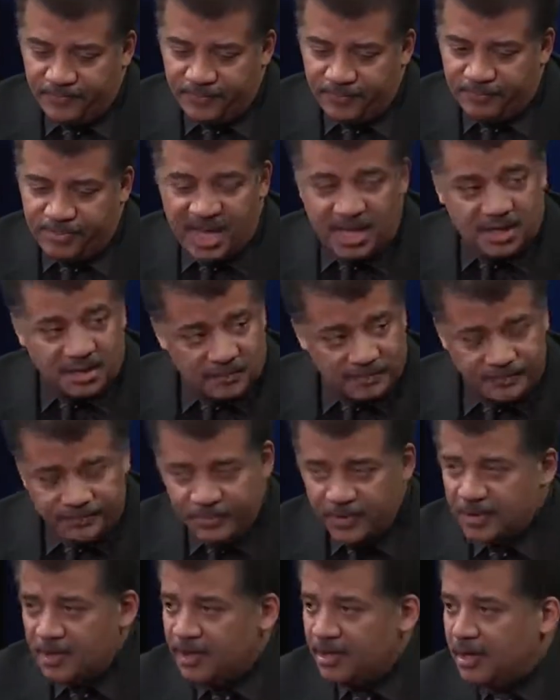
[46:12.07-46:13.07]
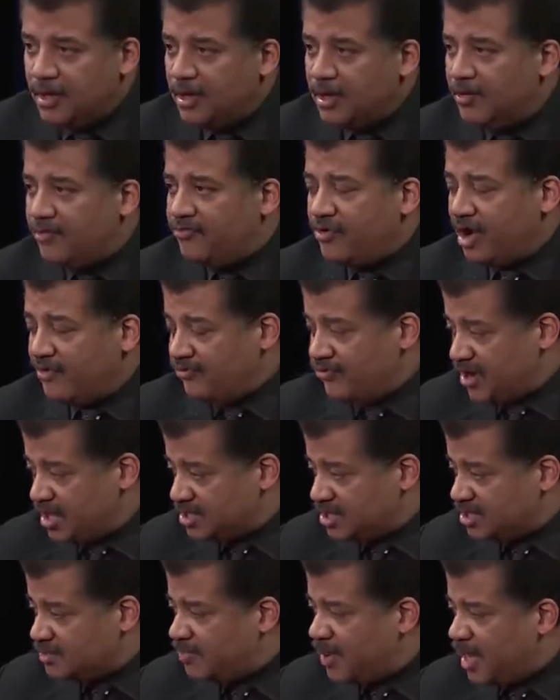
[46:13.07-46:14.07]
Bacon,
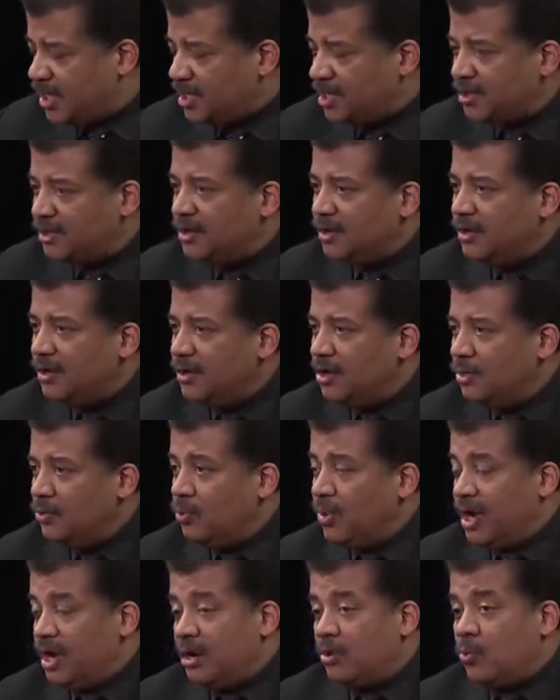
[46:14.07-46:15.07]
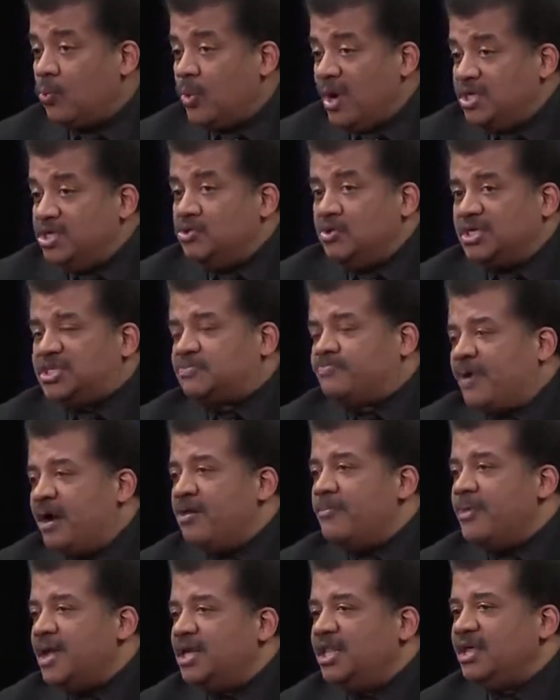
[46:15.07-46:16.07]
Francis Bacon, where when you
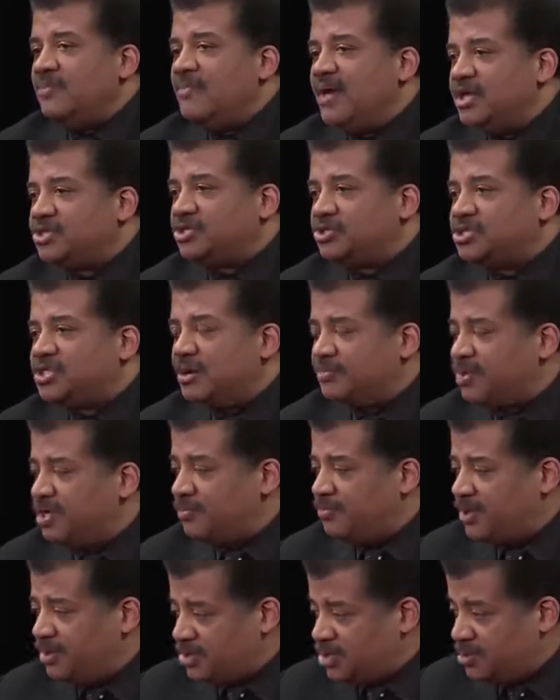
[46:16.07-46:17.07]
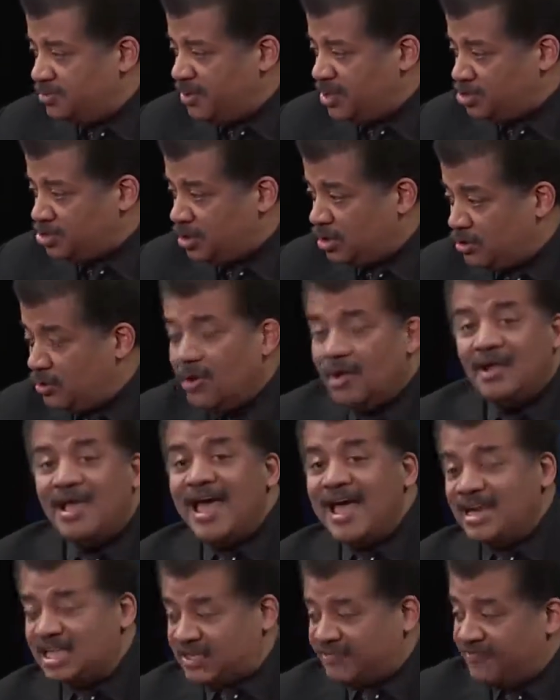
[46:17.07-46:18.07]
experimentally measure something to be true
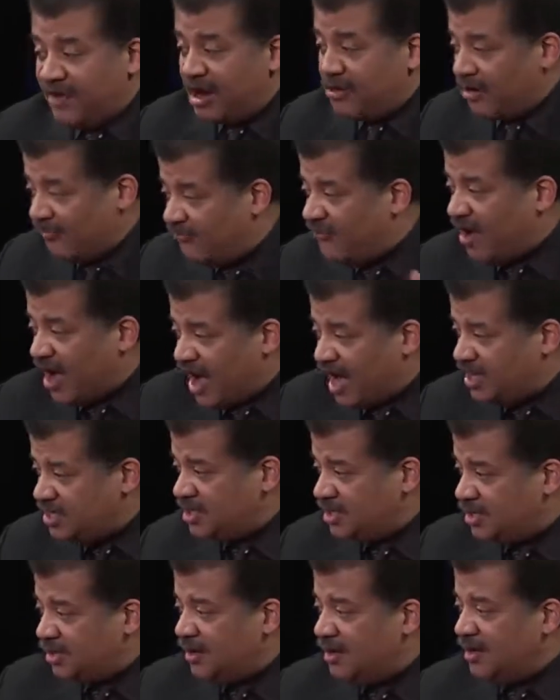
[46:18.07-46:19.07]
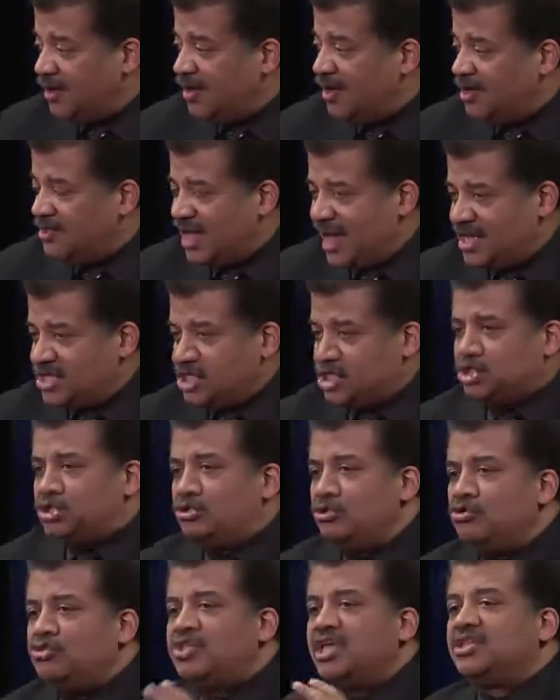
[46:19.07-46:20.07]
and it's verified, that is a
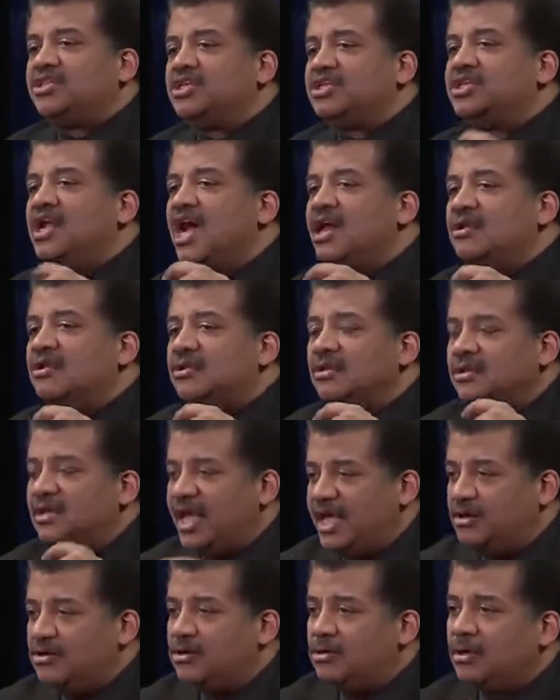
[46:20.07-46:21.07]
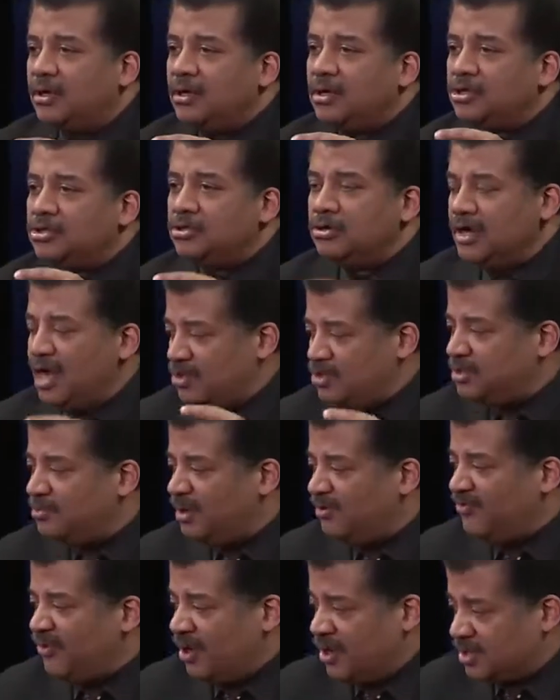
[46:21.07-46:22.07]
truth that does not later turn out to be
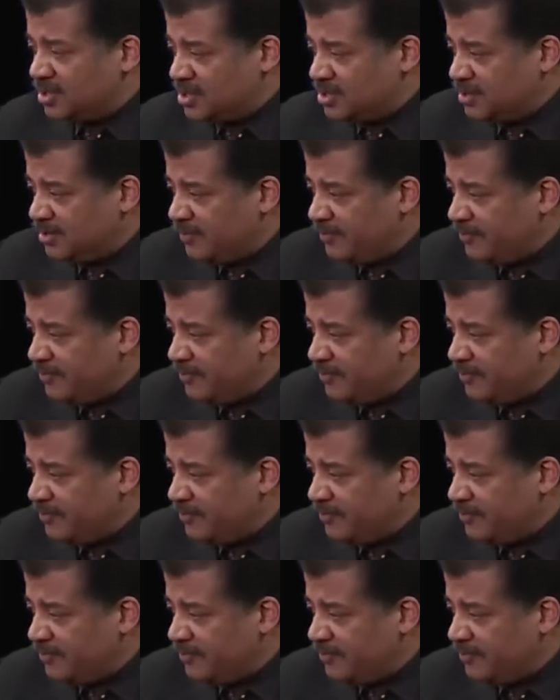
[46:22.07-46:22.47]
false.